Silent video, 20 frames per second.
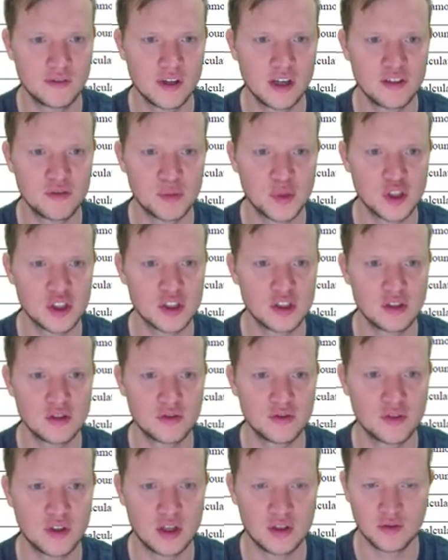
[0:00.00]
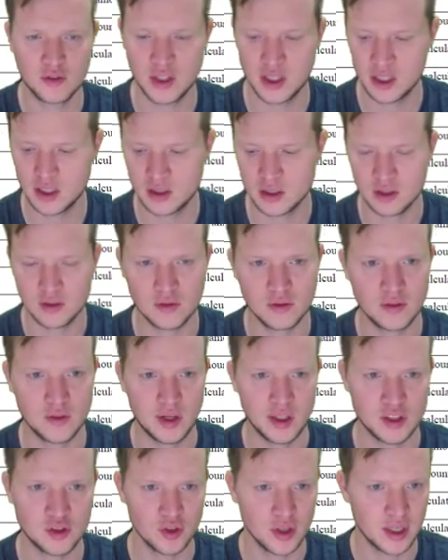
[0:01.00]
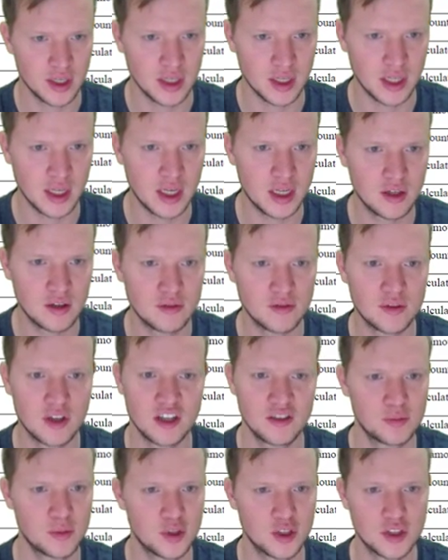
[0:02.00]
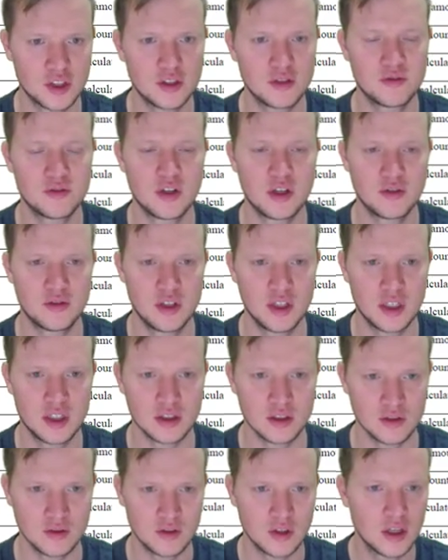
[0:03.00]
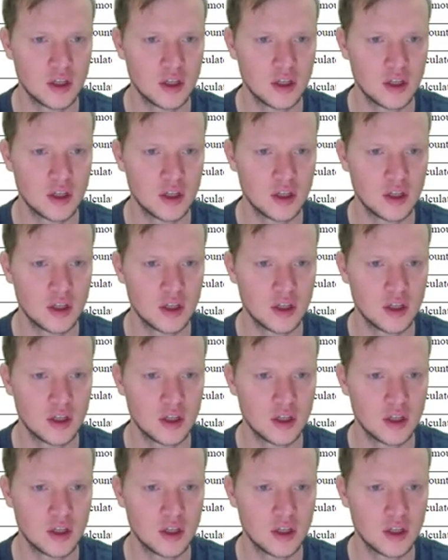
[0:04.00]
Five positive, five negative. Let's run it again. Five positive, five negative.